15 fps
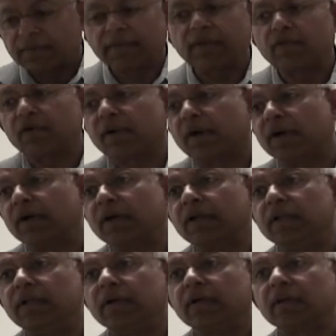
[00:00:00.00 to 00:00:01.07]
There were
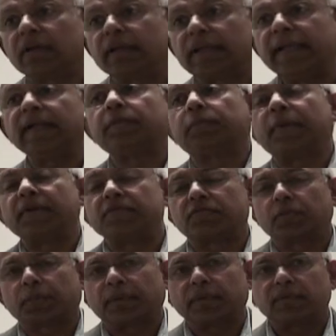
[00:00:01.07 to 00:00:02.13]
earlier 8
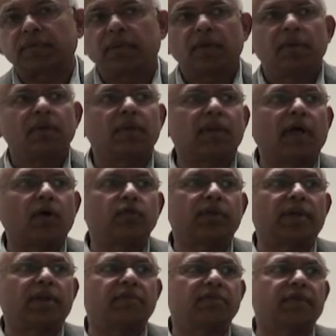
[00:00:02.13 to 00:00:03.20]
principles. Now
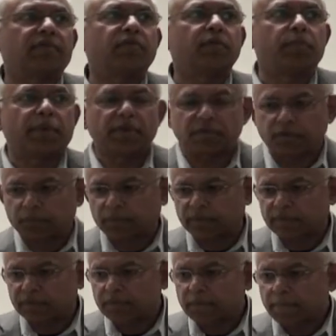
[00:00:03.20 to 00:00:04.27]
there are 7 principles.
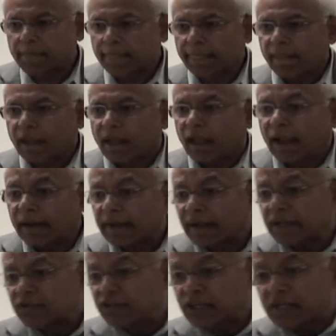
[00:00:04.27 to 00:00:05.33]
And
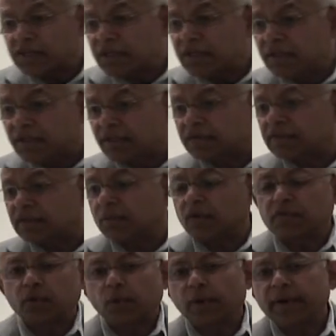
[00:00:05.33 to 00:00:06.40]
in changing this, some
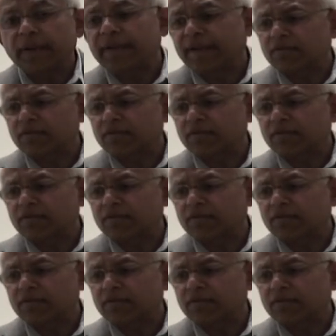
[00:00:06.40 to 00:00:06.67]
of the wording